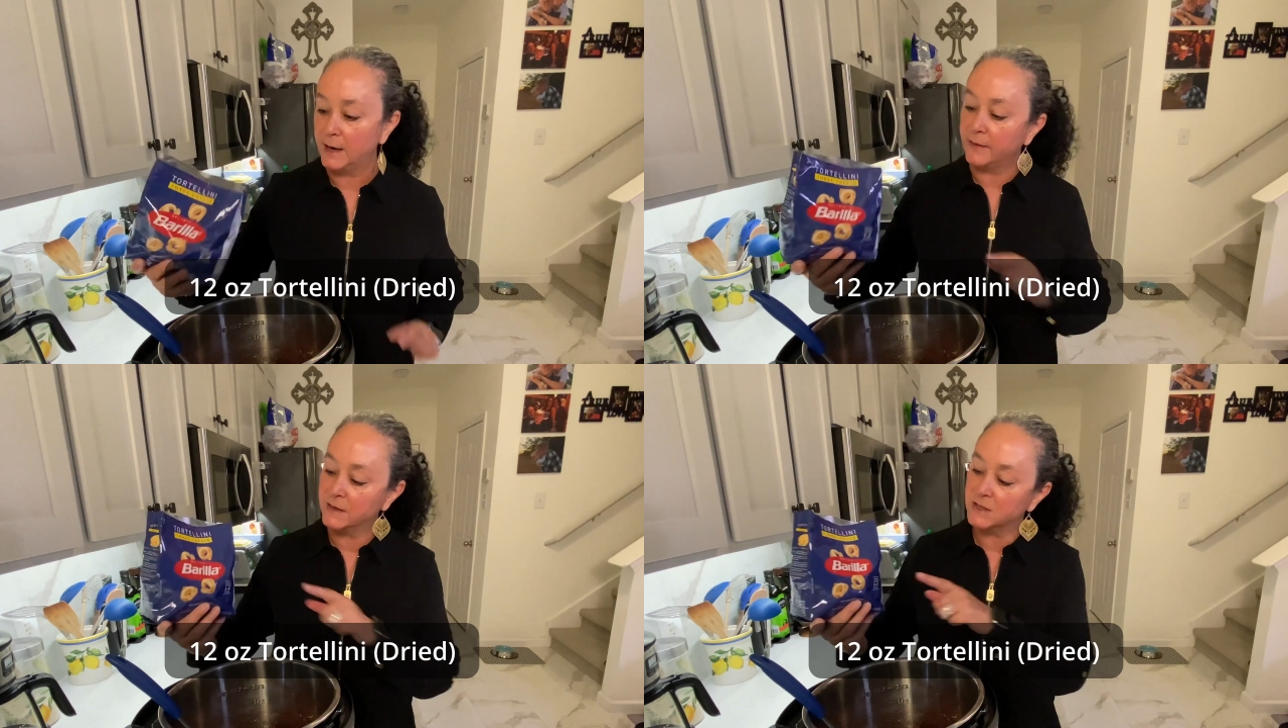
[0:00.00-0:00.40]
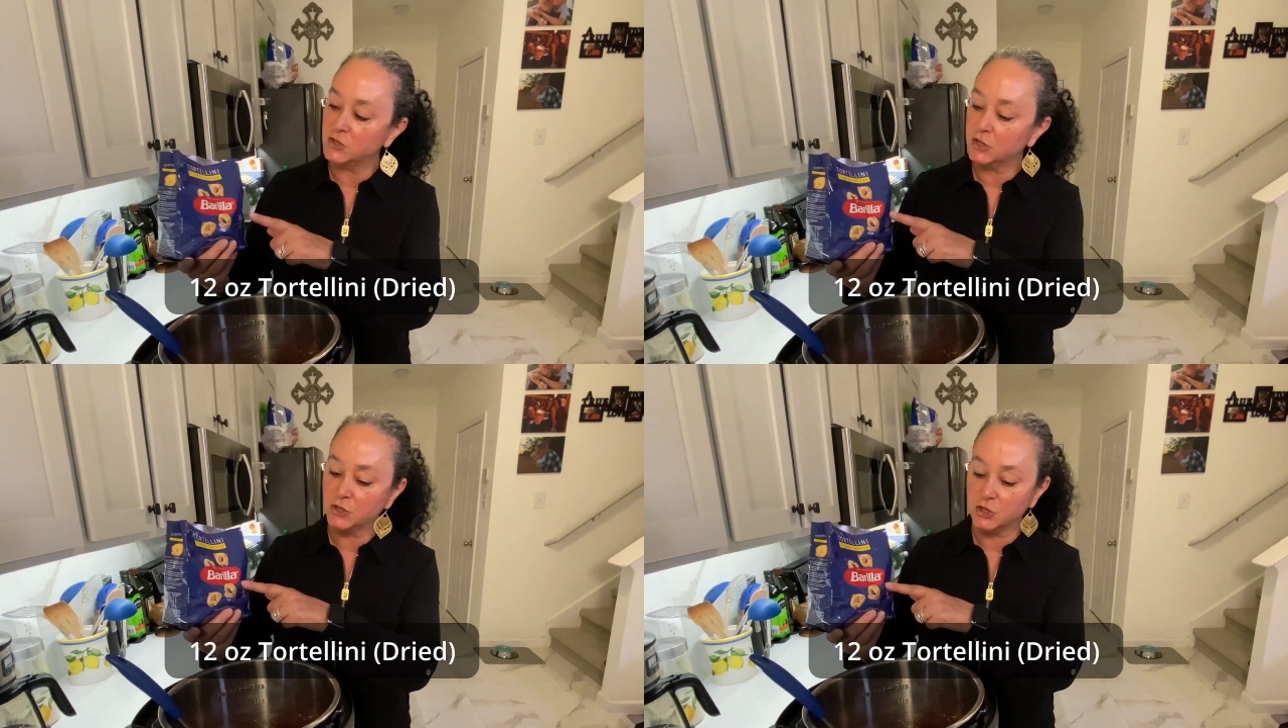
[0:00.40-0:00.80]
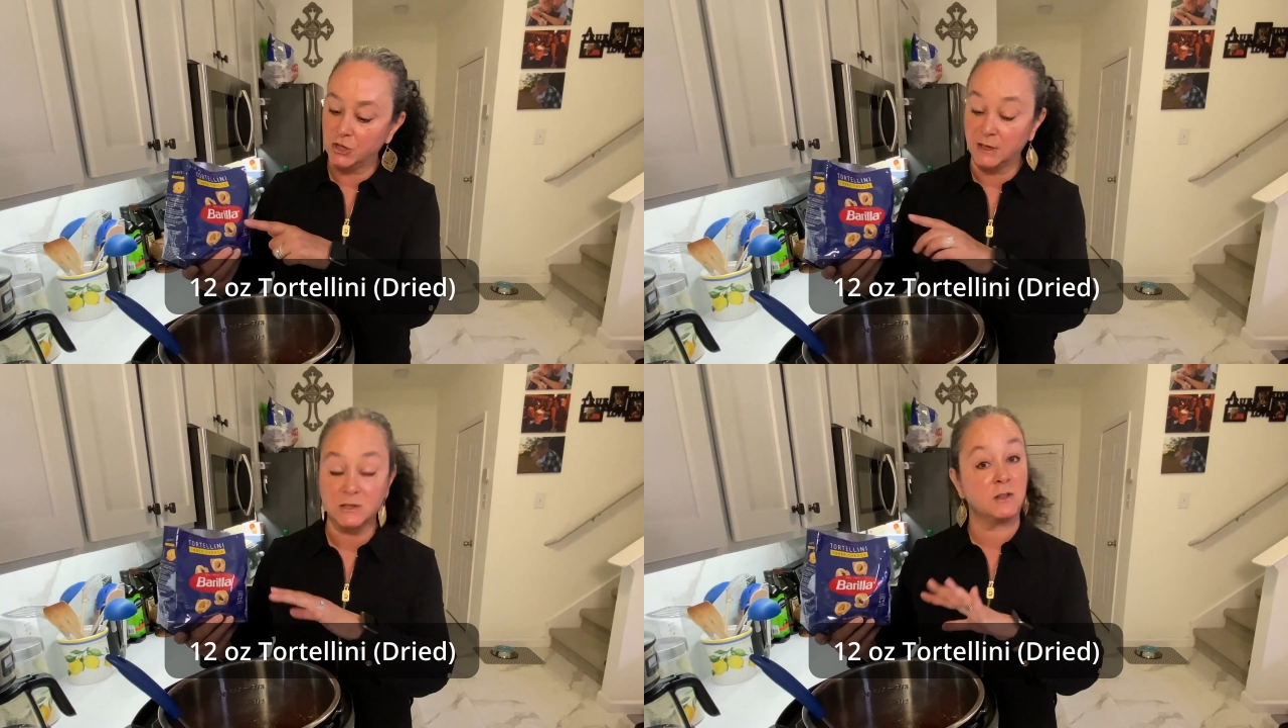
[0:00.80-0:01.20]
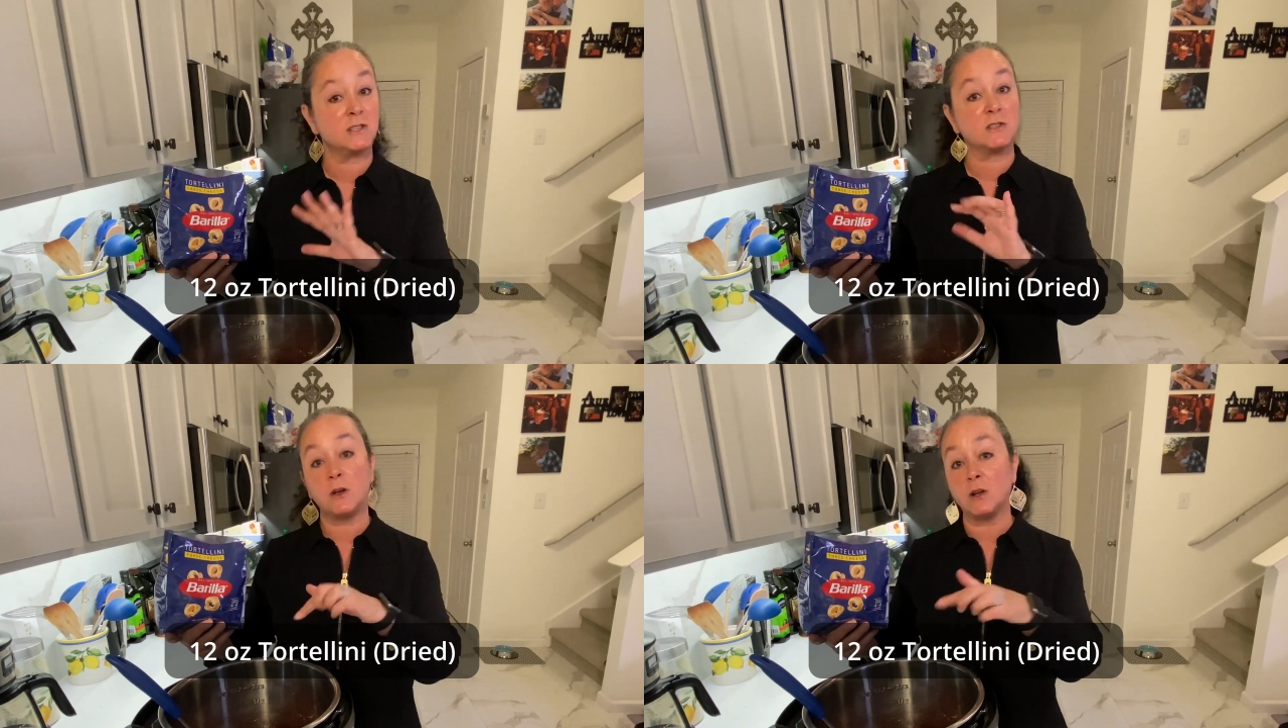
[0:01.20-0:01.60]
and this is just cheese. So
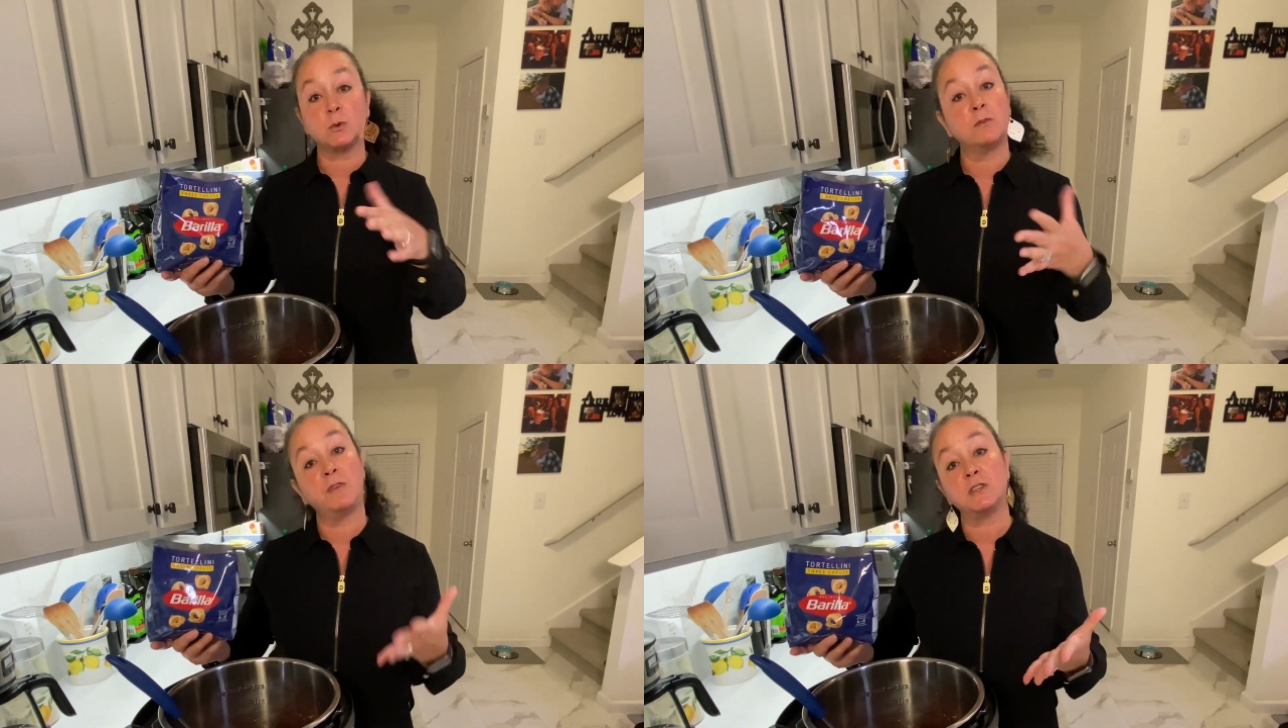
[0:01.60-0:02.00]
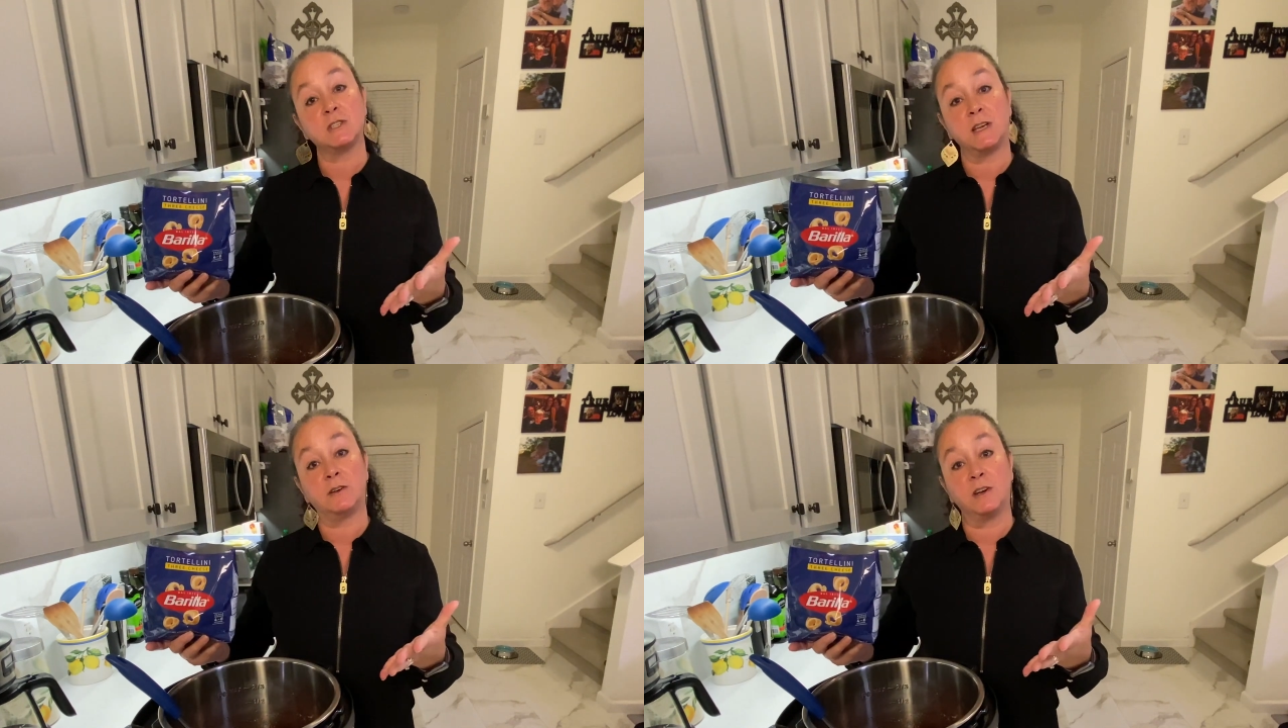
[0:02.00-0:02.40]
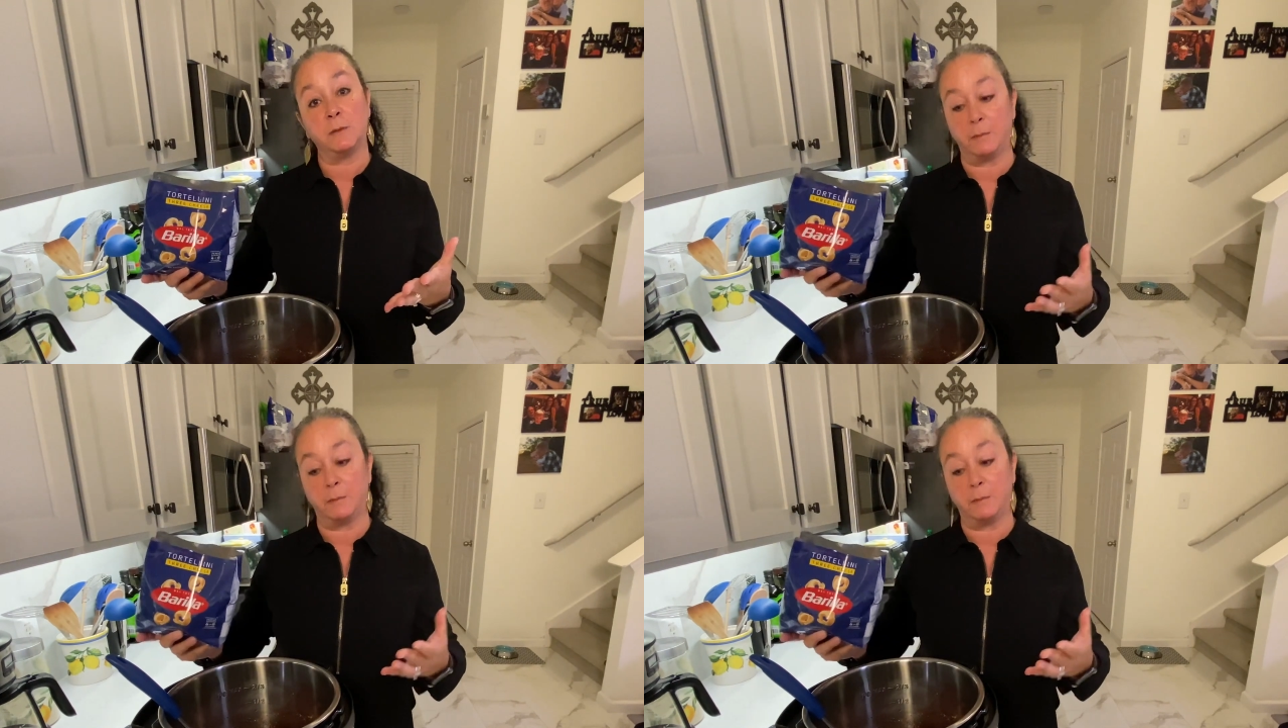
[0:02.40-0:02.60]
this is also a vegetarian